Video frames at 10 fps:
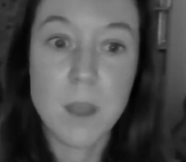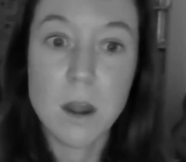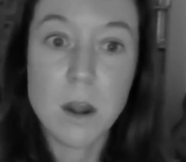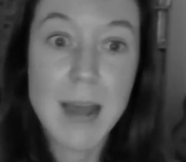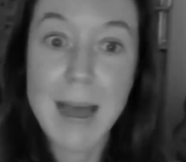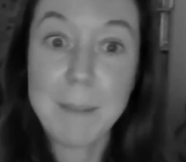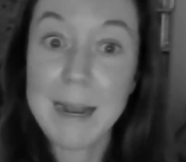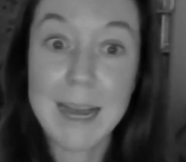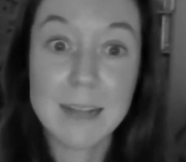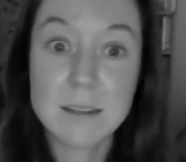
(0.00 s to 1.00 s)
not happy
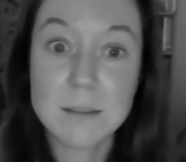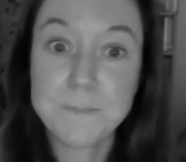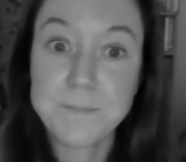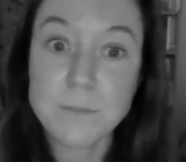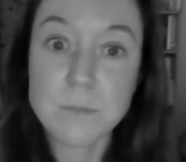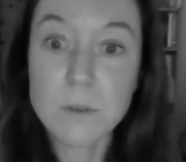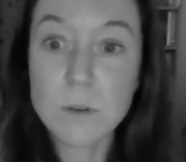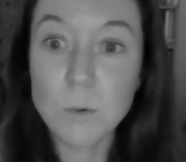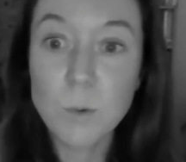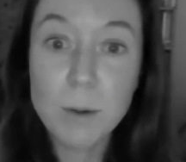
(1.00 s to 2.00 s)
lads,
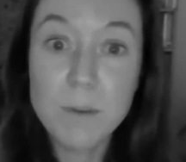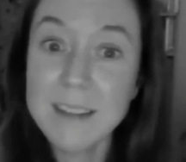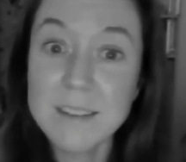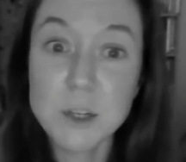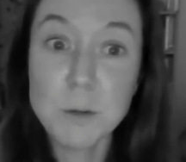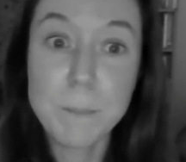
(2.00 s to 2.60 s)
where we've ended up.